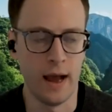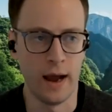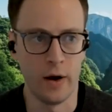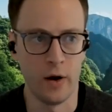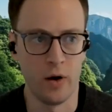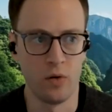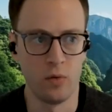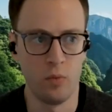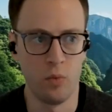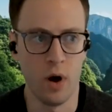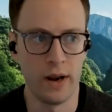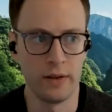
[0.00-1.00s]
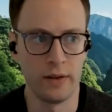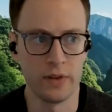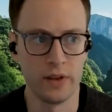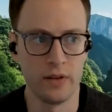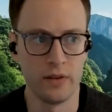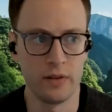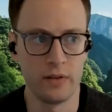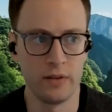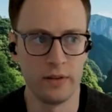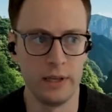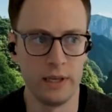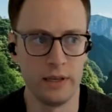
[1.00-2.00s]
how one the
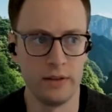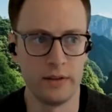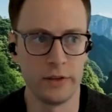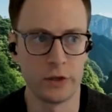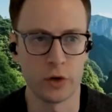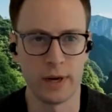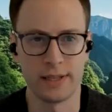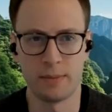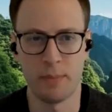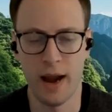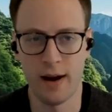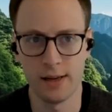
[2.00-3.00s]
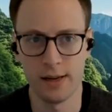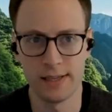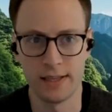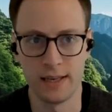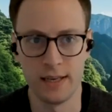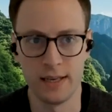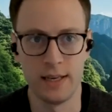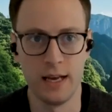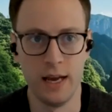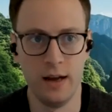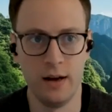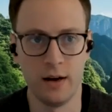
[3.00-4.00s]
the the
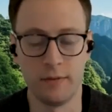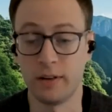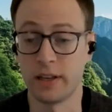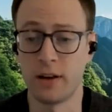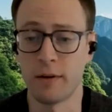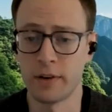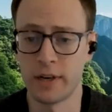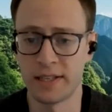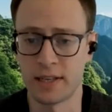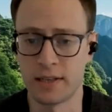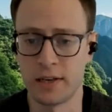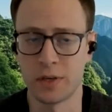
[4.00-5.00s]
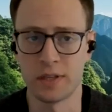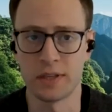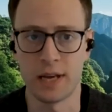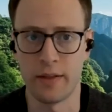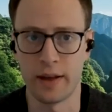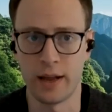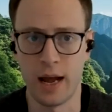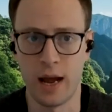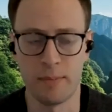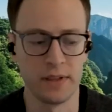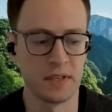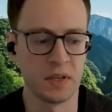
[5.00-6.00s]
transparency of like governance decisions, how that
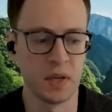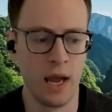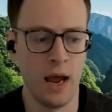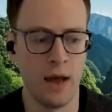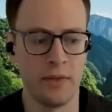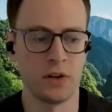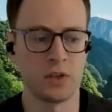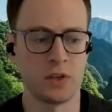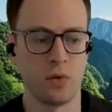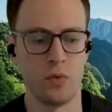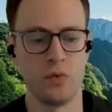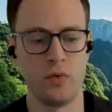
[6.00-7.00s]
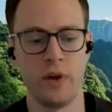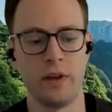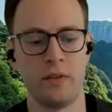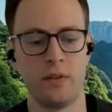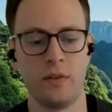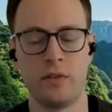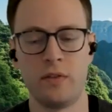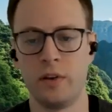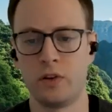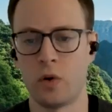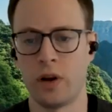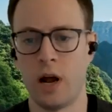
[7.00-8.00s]
happens, and then also through the, the,
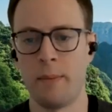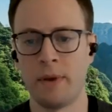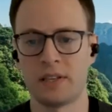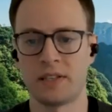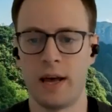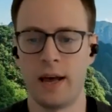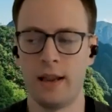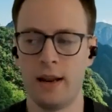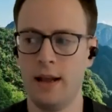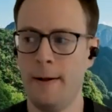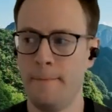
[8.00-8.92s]
the tokenomics that